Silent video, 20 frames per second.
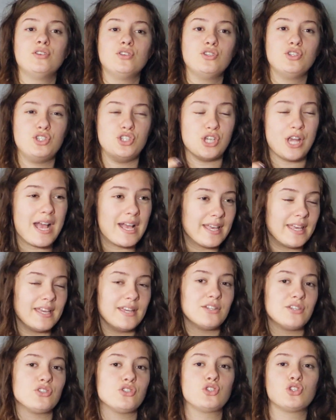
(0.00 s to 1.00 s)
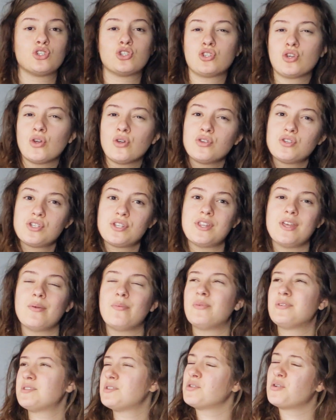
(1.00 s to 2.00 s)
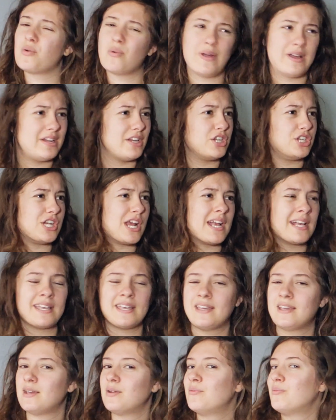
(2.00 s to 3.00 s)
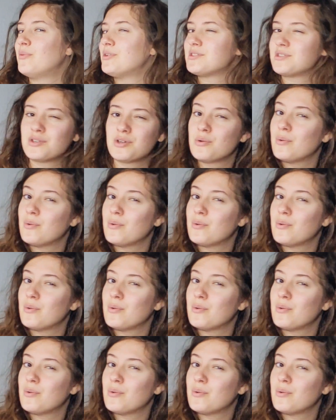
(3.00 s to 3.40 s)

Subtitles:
jacket shirt that wasn't quite a jacket and wasn't